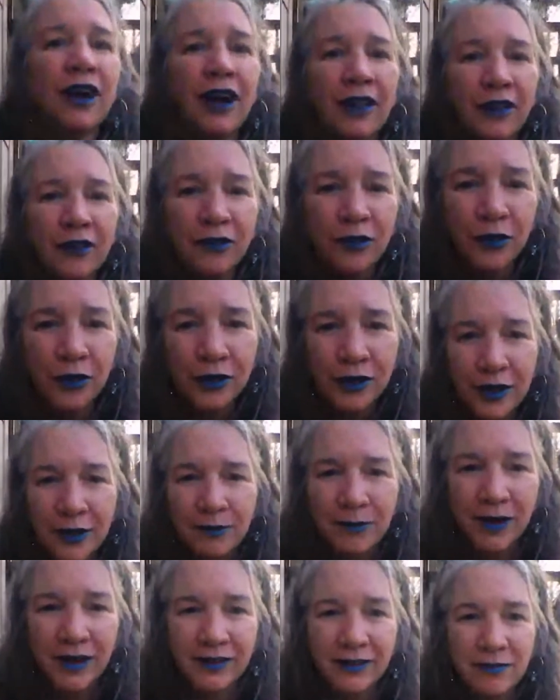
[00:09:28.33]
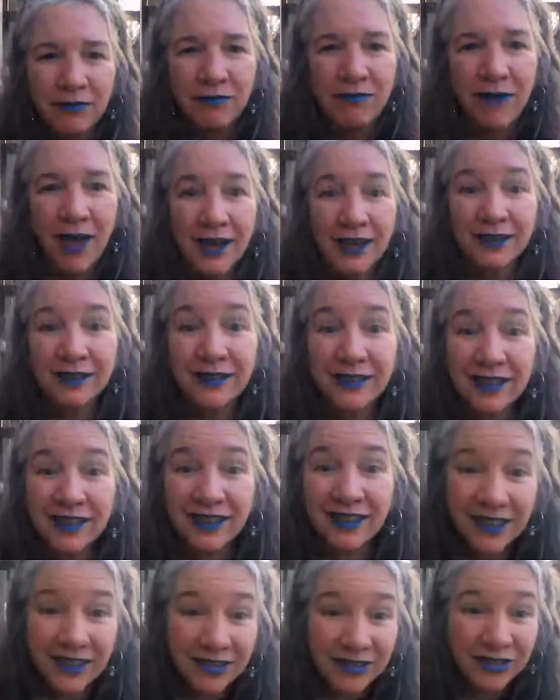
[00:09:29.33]
olive oil, it makes
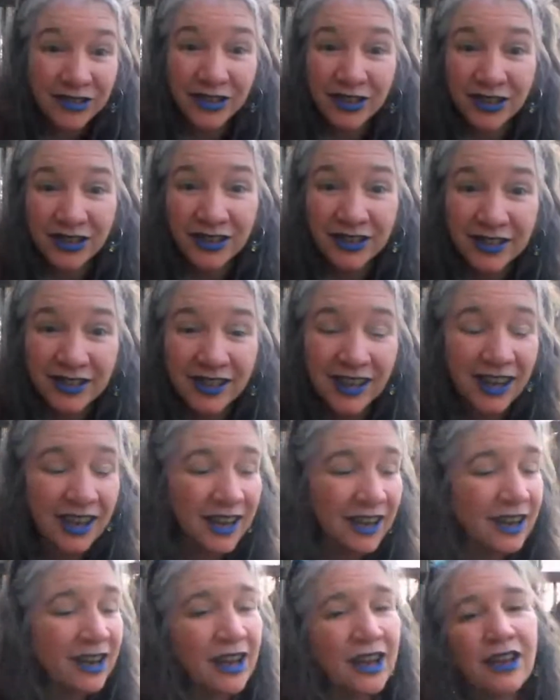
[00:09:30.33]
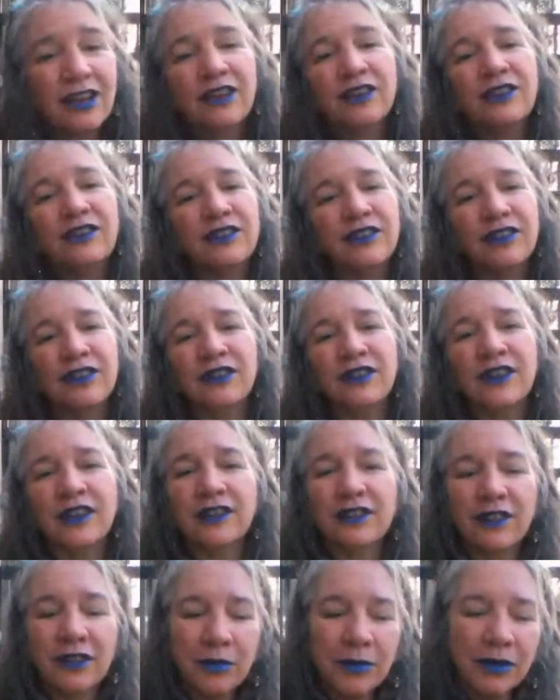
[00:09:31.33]
medicine for your skin. So
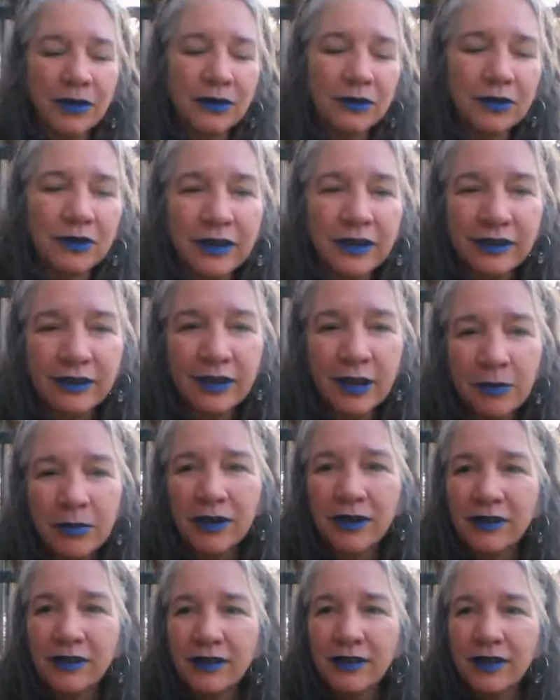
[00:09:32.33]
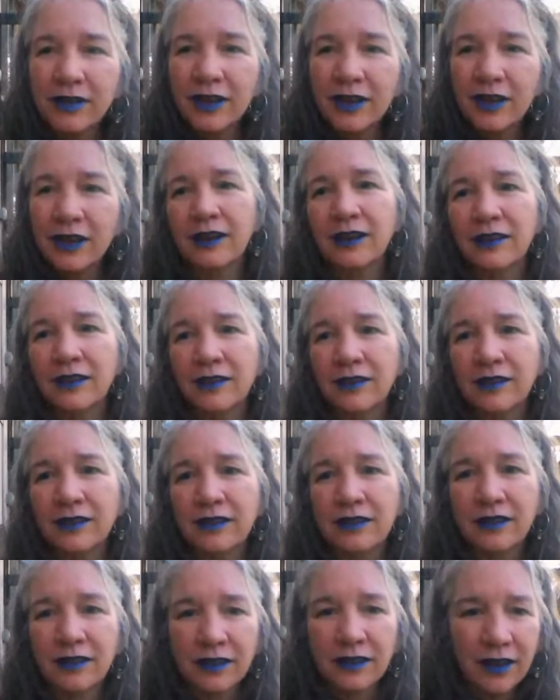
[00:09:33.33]
let's all be glorious hippies. It
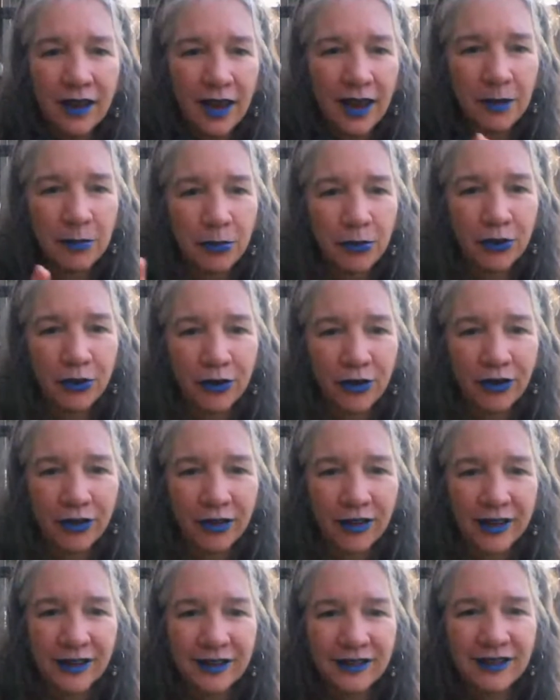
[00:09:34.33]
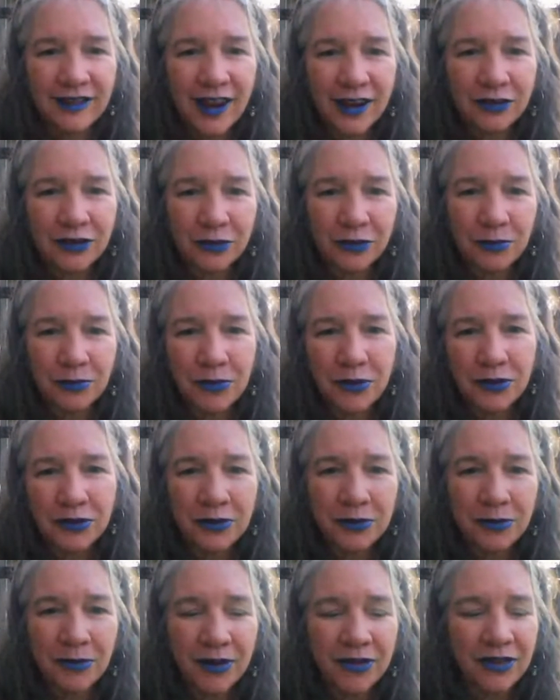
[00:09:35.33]
is April. It's National
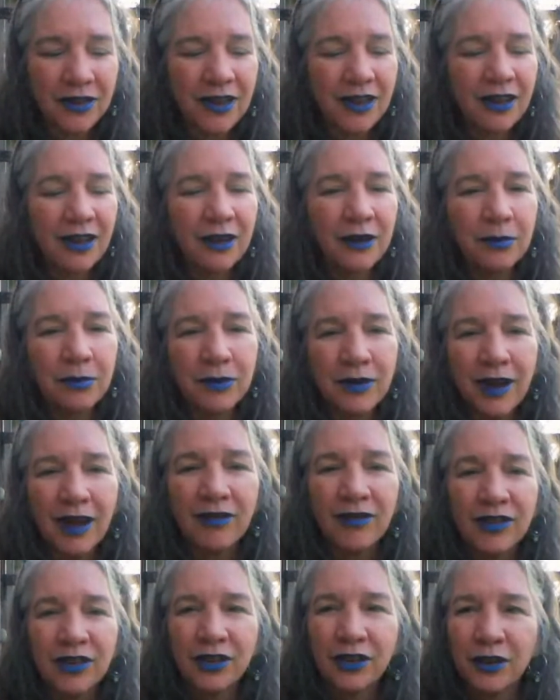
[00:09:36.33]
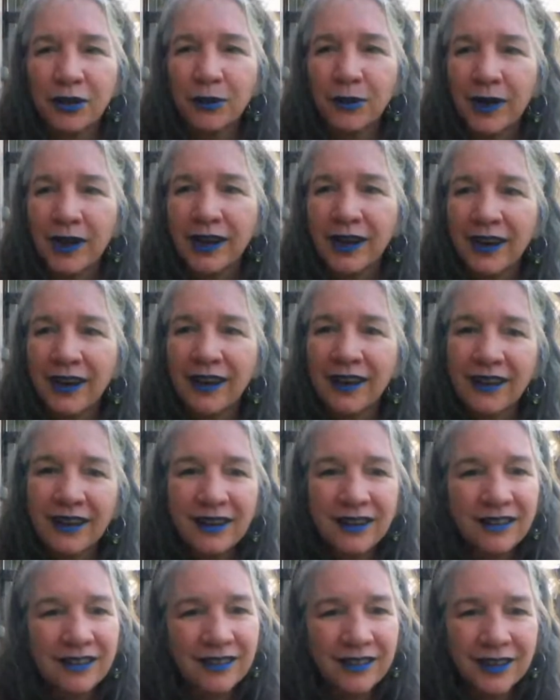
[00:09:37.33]
Poetry Month. I hope you're having a good one.
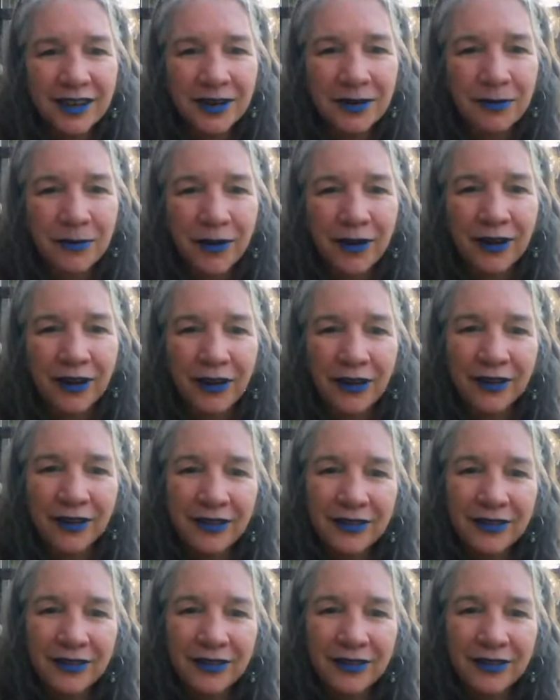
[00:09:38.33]
See you tomorrow.